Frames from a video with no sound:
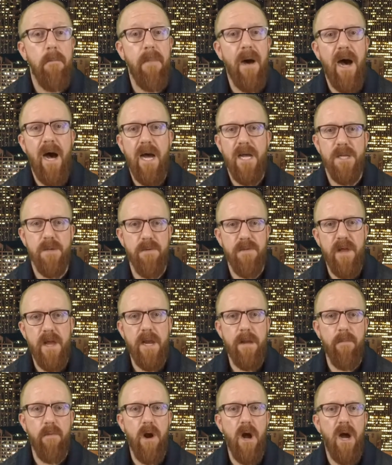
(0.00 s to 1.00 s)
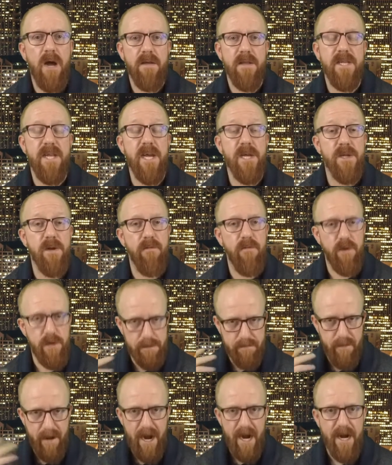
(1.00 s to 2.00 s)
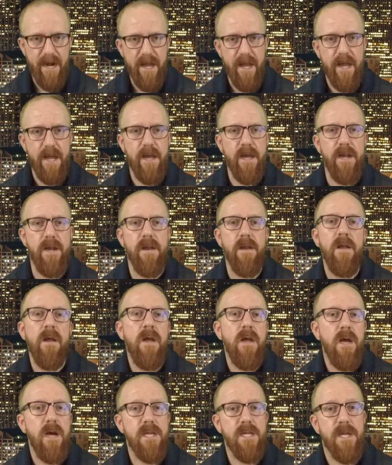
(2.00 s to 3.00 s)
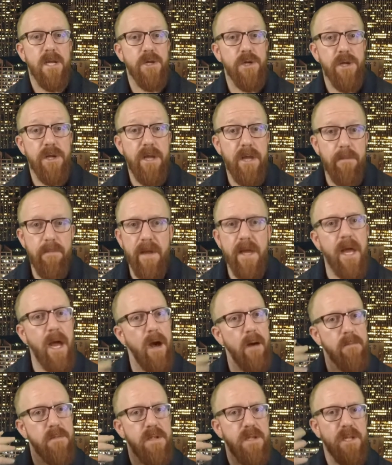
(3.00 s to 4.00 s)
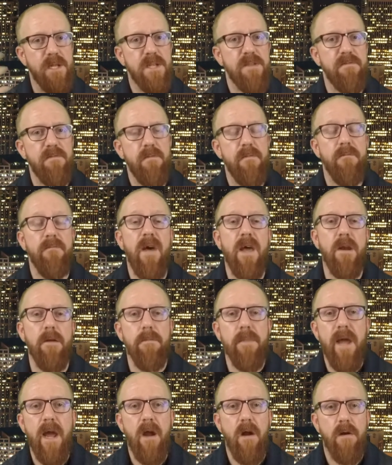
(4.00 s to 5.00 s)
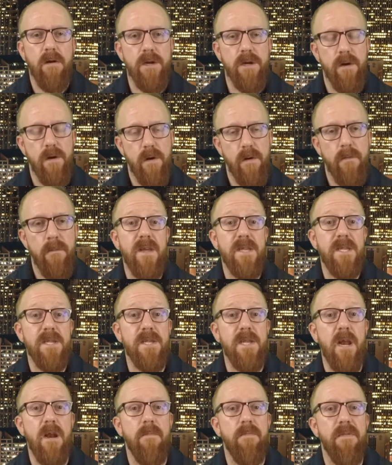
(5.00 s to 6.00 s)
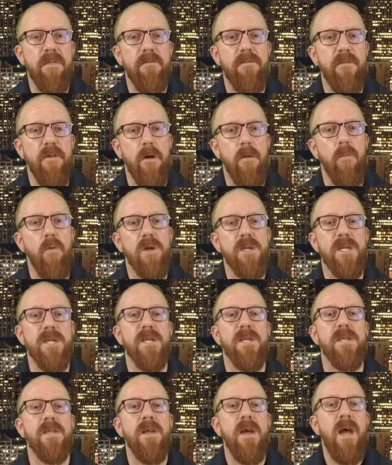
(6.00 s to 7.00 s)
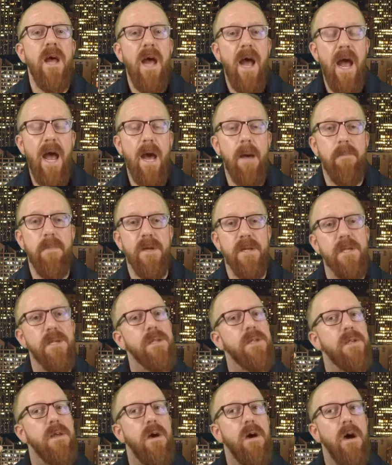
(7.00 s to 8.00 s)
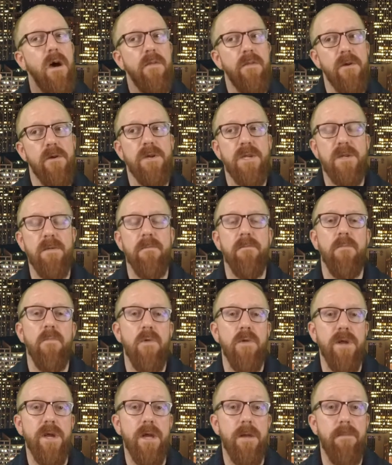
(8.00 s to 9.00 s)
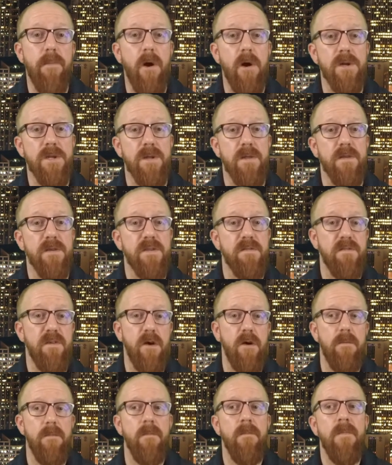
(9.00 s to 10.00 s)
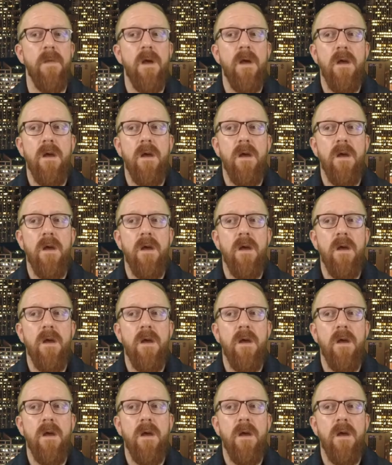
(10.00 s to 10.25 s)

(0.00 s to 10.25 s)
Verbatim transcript: bonds with Eddie Brock and takes over his body, and essentially he becomes this Venom character. That's the setup of the film. Once this happens, uh, there's some really good parts of this film.